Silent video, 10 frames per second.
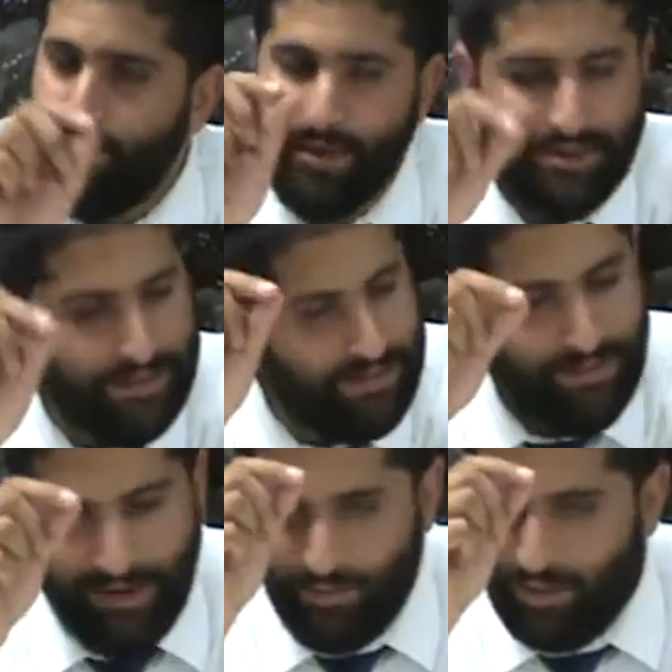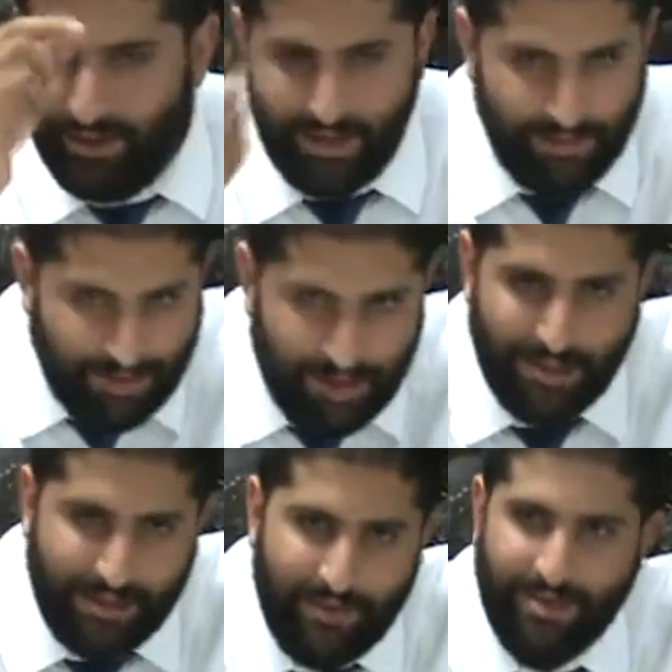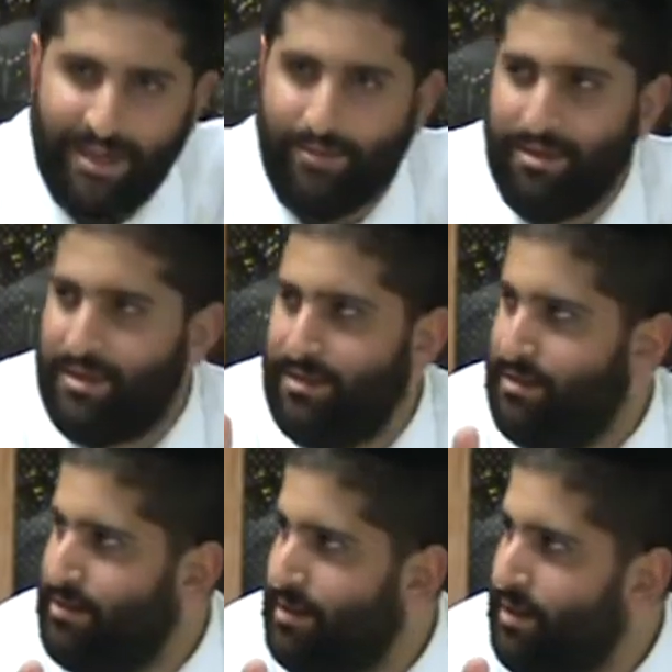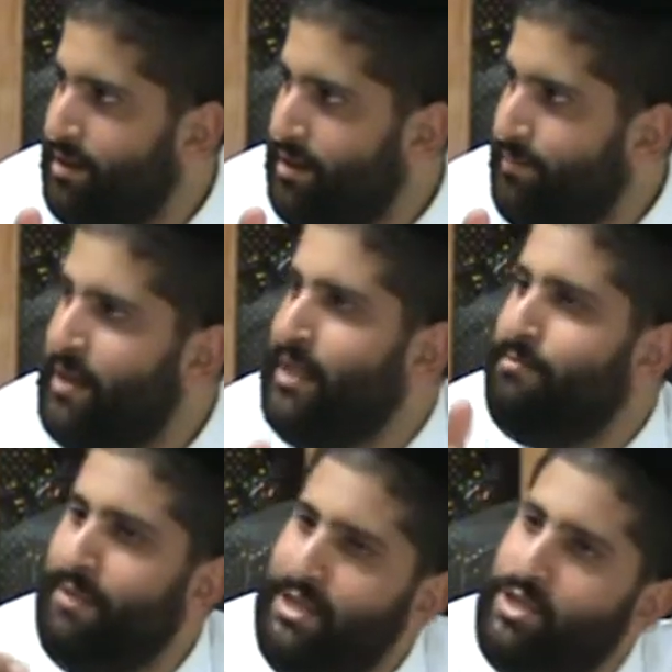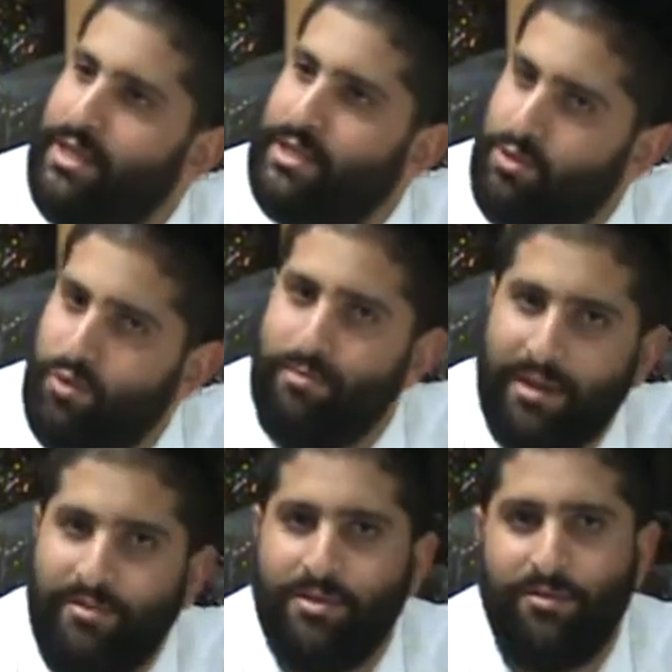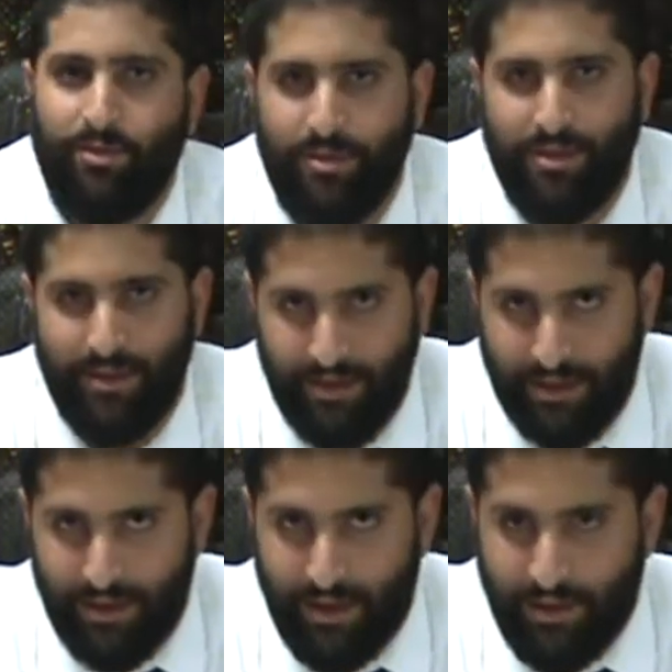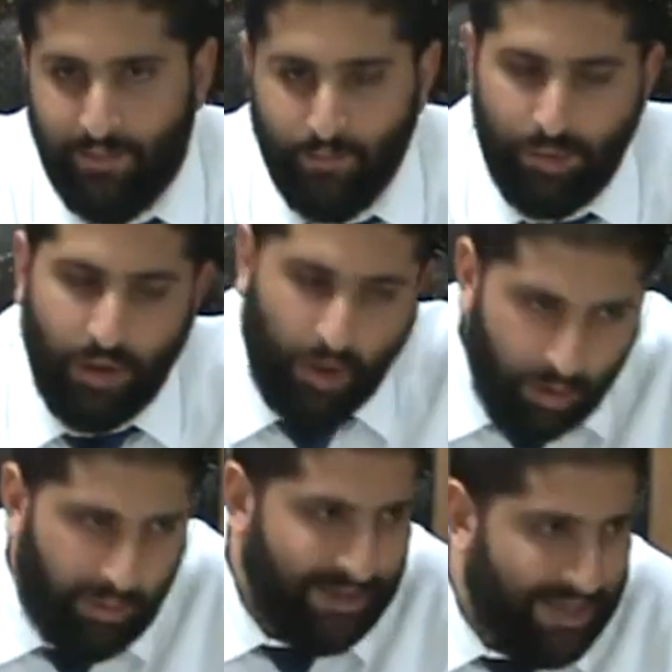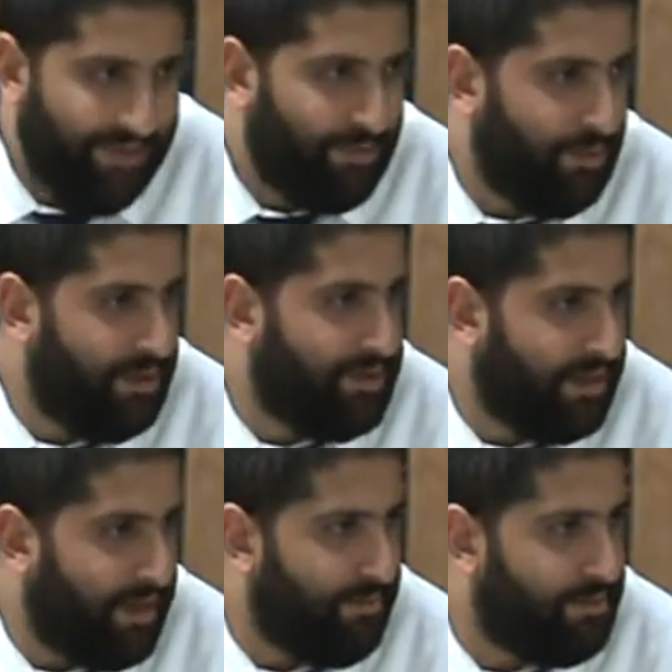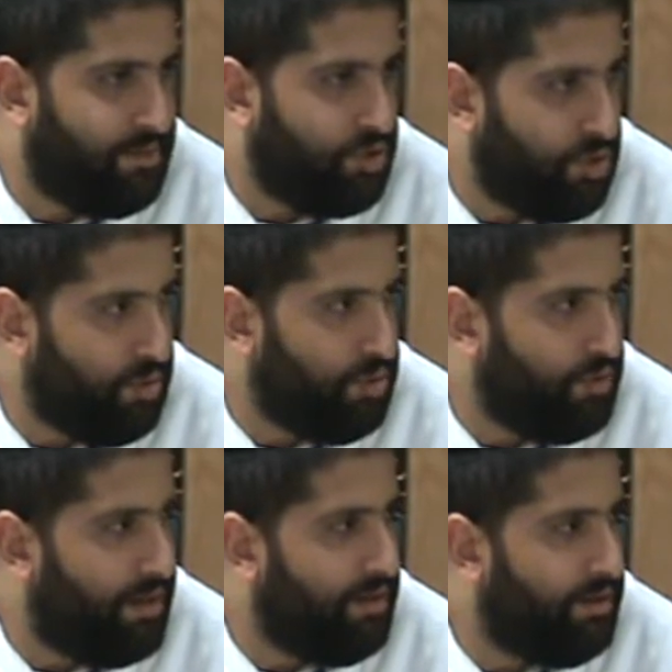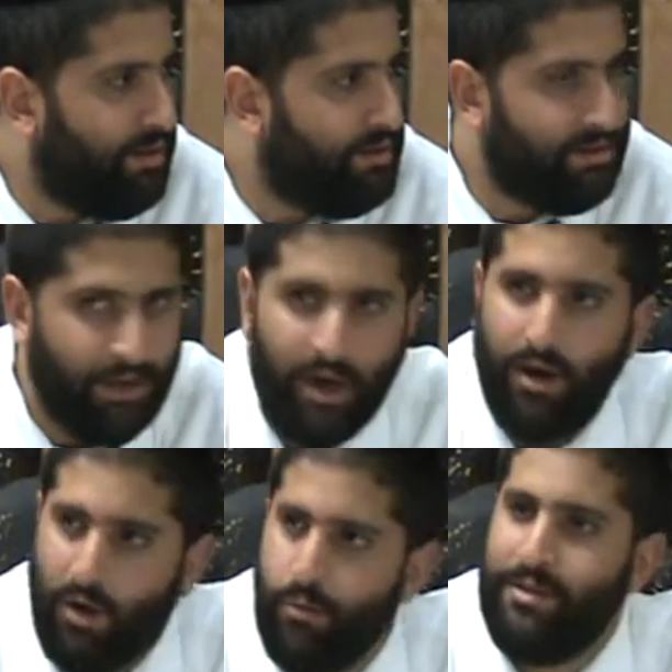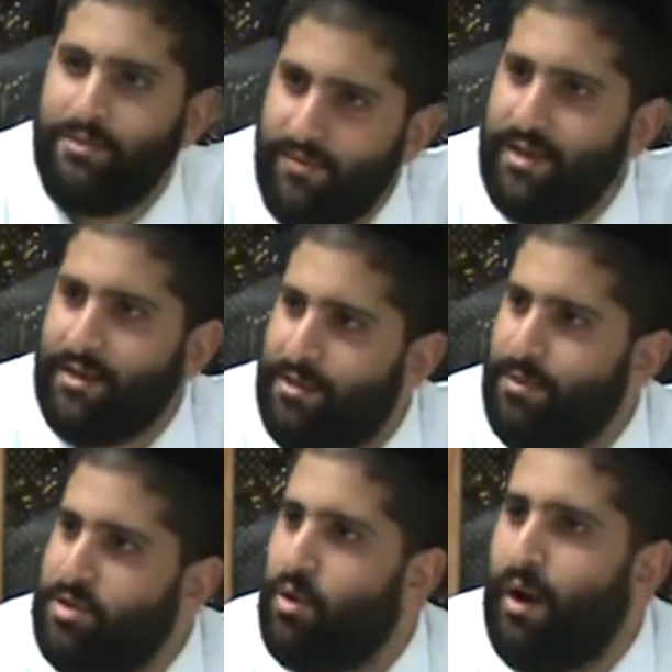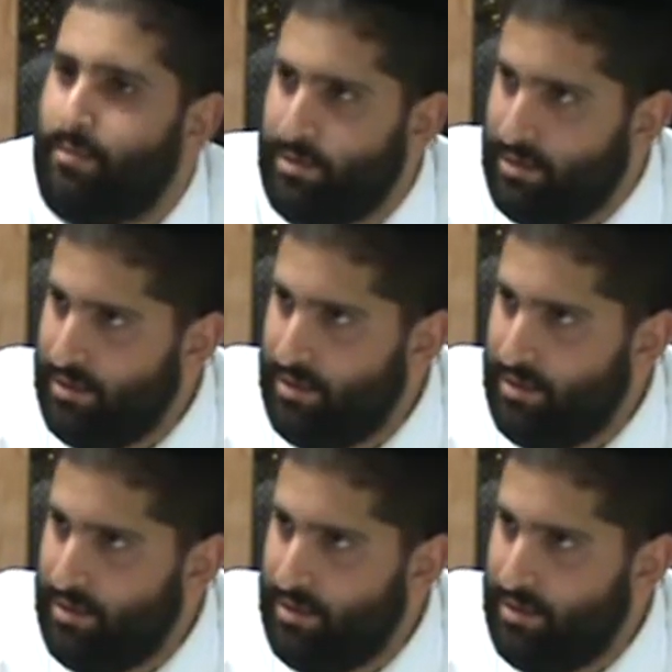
Because this is very important, and I mention this every time he says this. He'll mention extreme levels of humility, but always afterwards he comes to show you that it's not always fitting to be so humble.